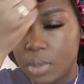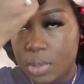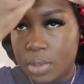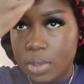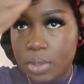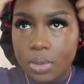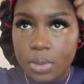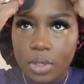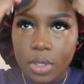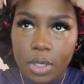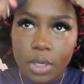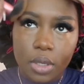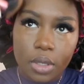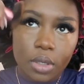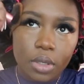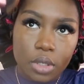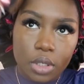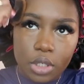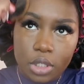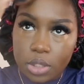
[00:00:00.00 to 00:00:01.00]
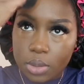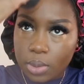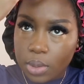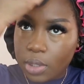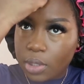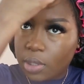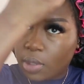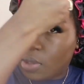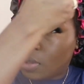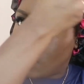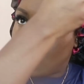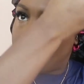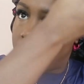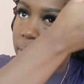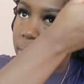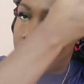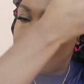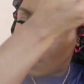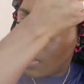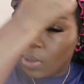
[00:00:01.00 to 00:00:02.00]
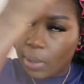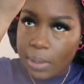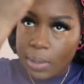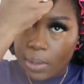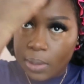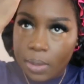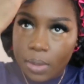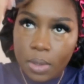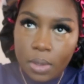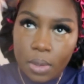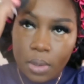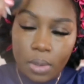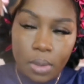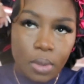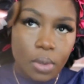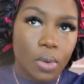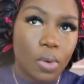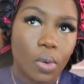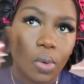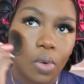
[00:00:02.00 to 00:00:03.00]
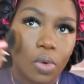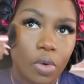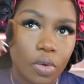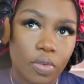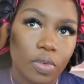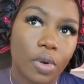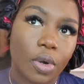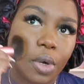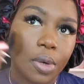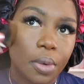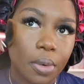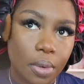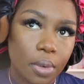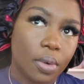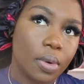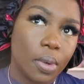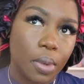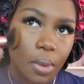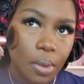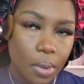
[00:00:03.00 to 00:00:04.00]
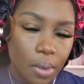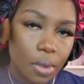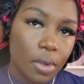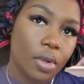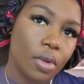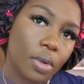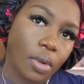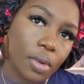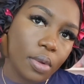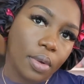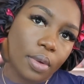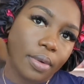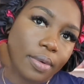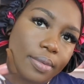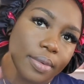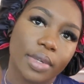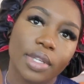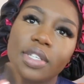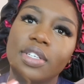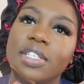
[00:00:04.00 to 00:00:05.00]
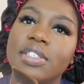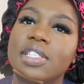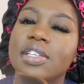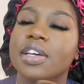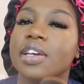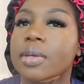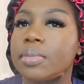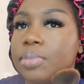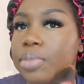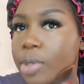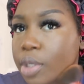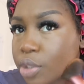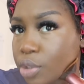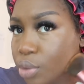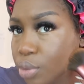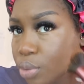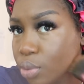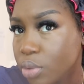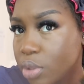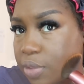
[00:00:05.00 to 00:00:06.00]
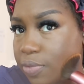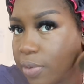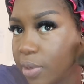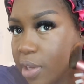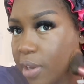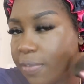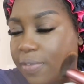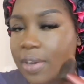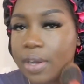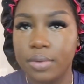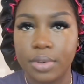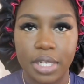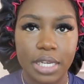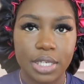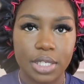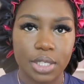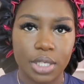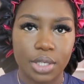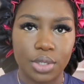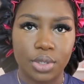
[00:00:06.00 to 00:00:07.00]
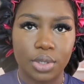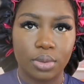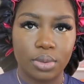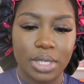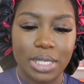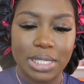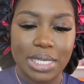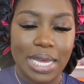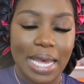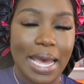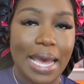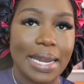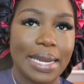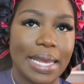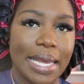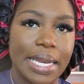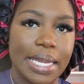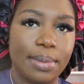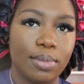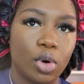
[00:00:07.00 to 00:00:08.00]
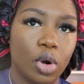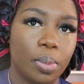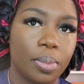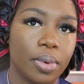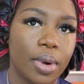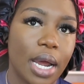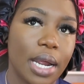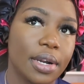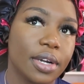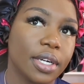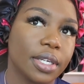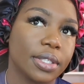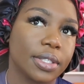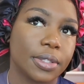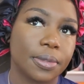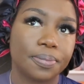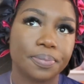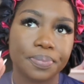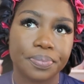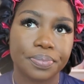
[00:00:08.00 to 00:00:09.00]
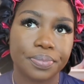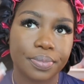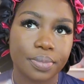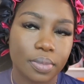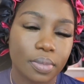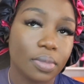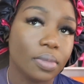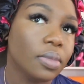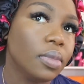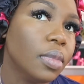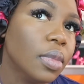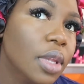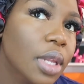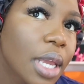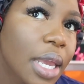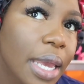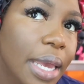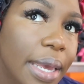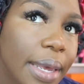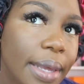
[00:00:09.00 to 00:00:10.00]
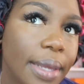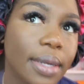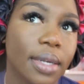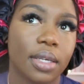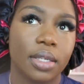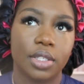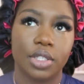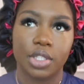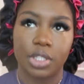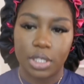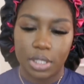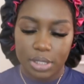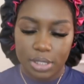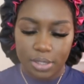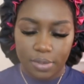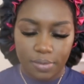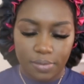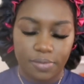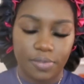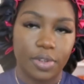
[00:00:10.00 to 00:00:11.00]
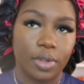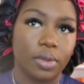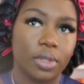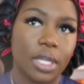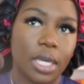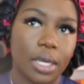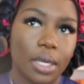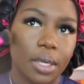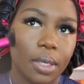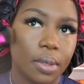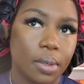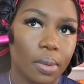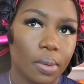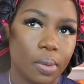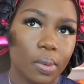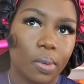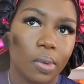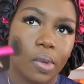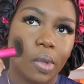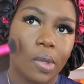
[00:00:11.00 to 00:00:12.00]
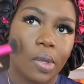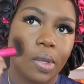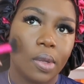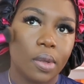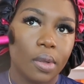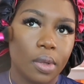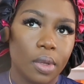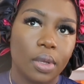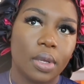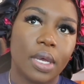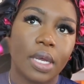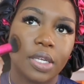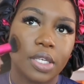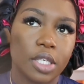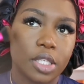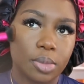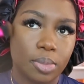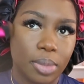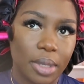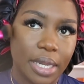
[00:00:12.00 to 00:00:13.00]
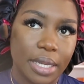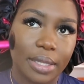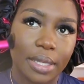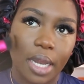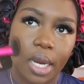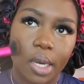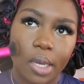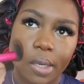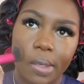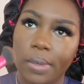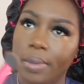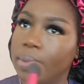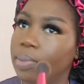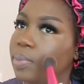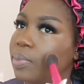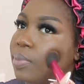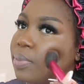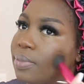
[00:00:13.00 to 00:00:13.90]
So yeah, I just want to go over with the same brush you use for your foundation. You don't need to add any more product, and just fill that in and just blend that in.